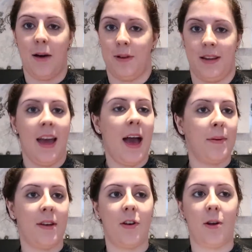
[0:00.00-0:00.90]
I
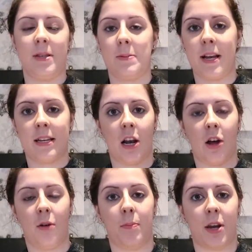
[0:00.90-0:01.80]
never normally spend a
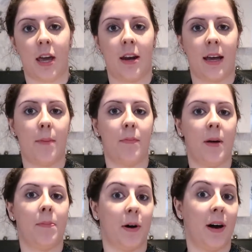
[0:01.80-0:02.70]
lot of money on a
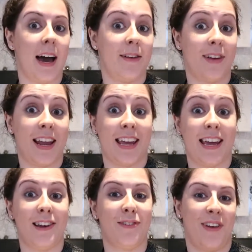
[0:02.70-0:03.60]
camera, but I
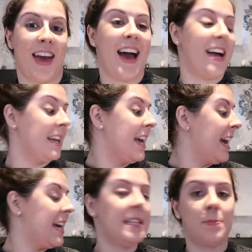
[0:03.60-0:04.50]
really love it and
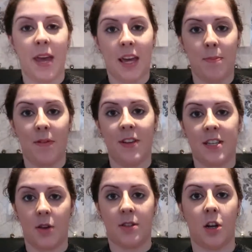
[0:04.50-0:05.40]
it's making my
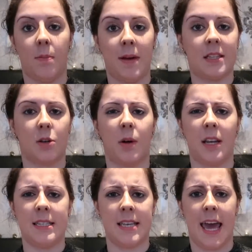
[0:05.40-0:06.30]
videos a lot better
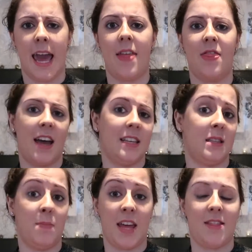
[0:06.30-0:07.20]
quality, and that is
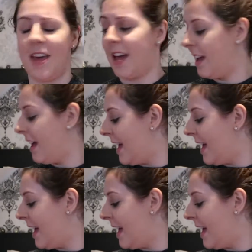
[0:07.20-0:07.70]
the main thing.